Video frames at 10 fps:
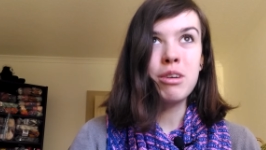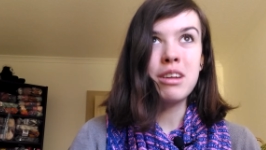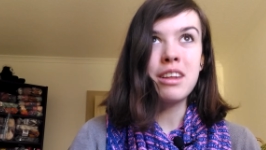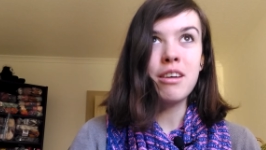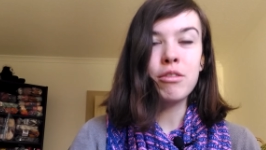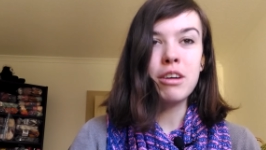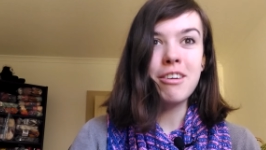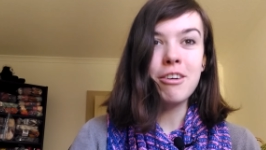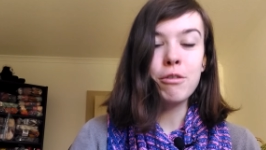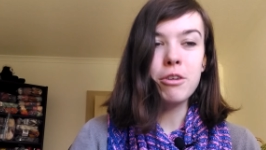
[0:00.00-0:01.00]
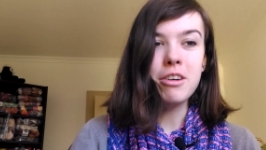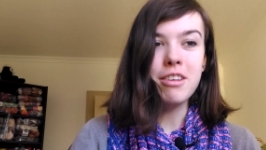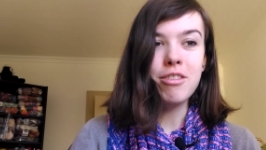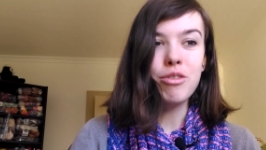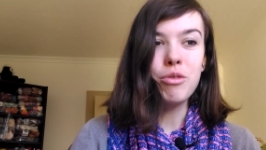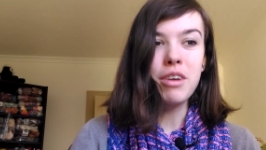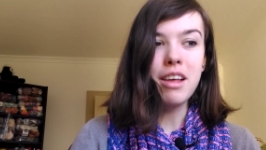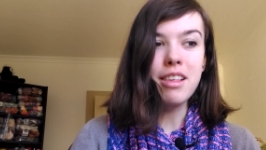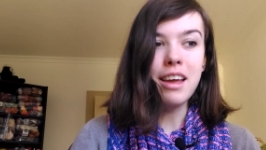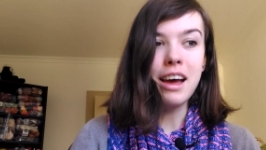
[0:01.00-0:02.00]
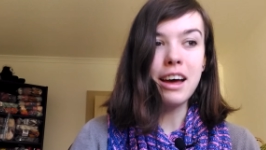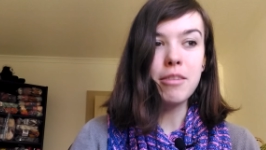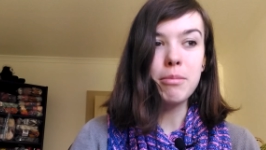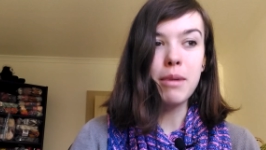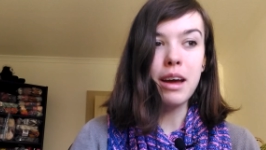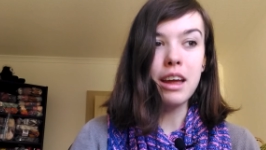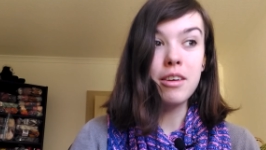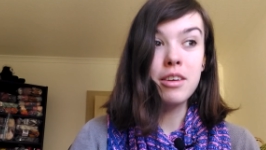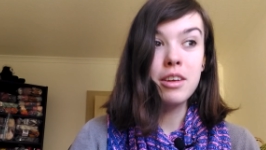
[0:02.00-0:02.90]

And then, of course, as soon as I had my